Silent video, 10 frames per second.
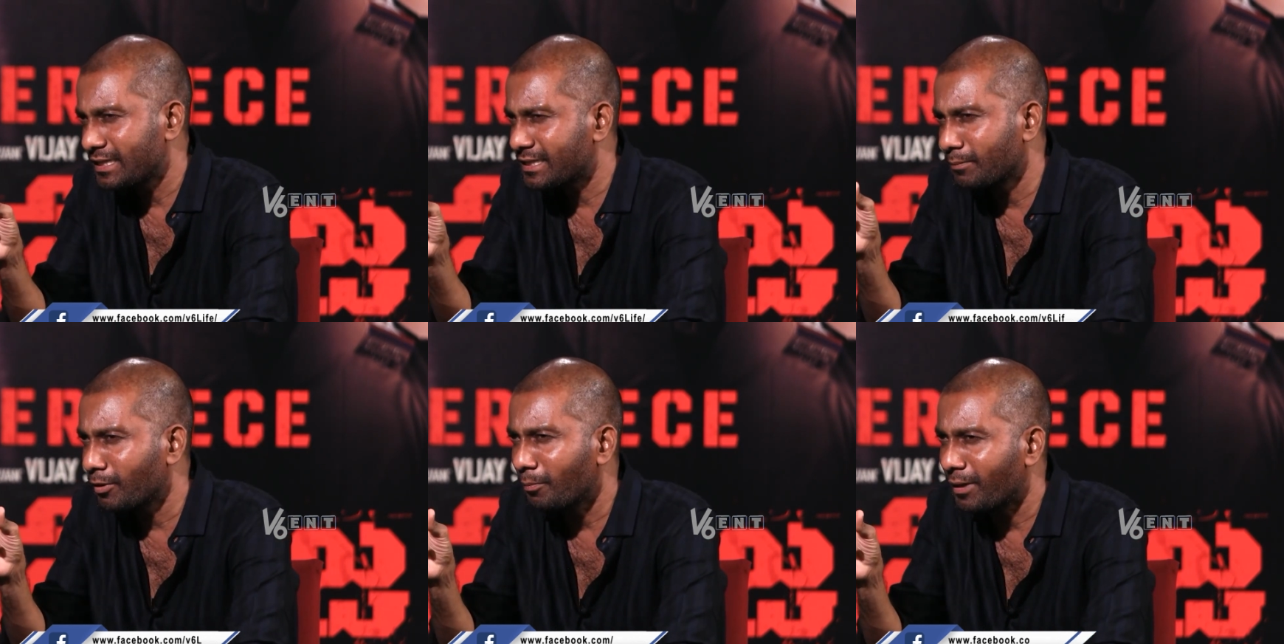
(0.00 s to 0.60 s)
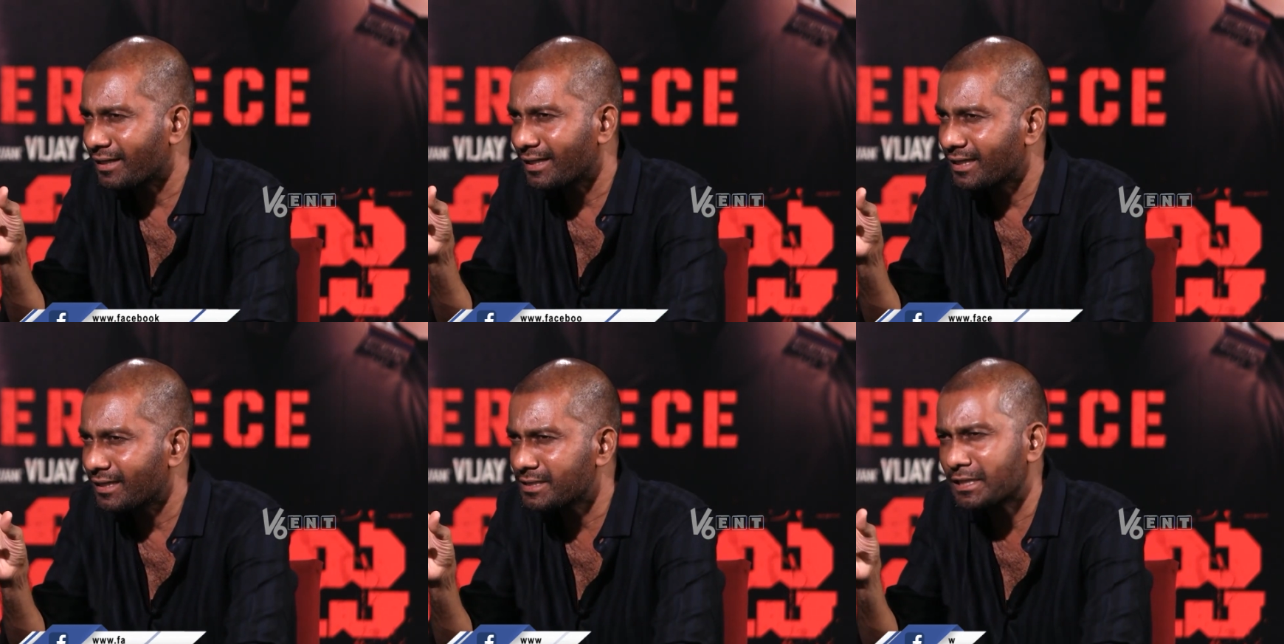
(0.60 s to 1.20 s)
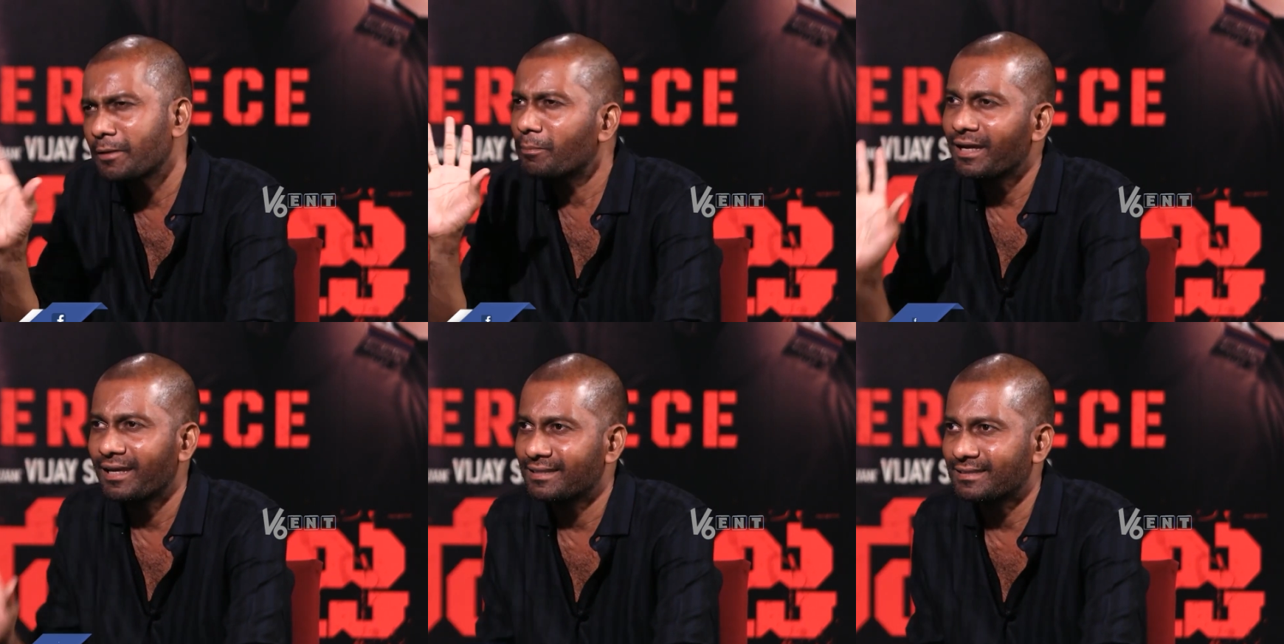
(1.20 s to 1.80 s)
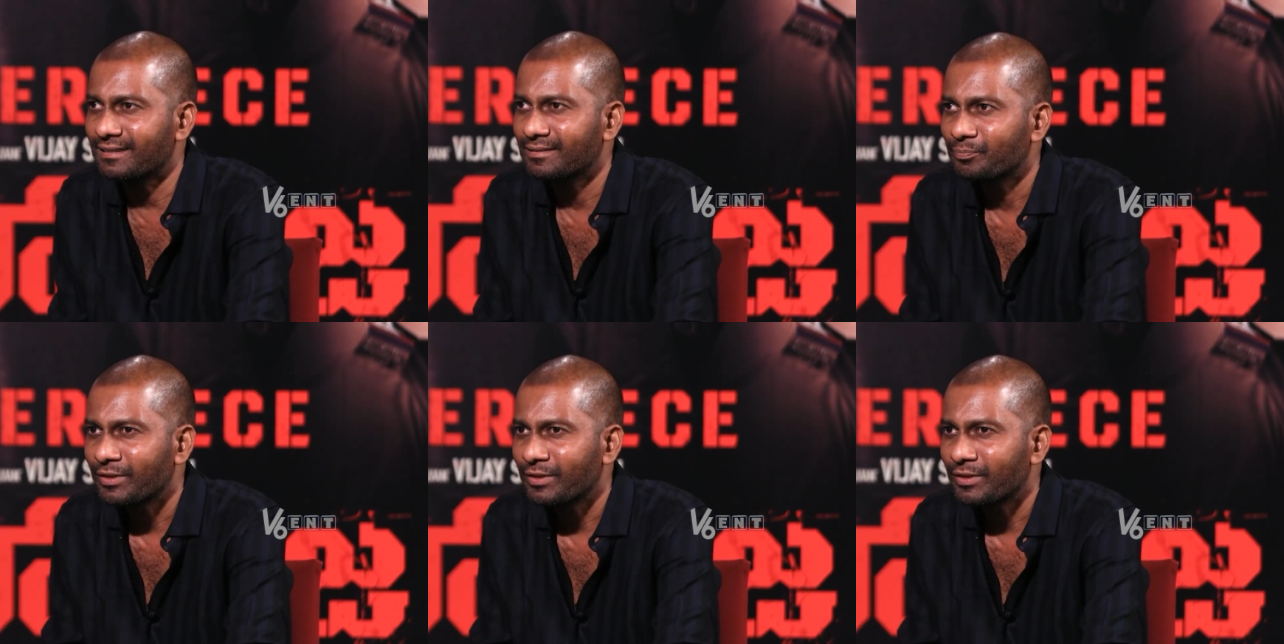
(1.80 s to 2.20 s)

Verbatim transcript: cinema martla and a screenplay highlight, sir.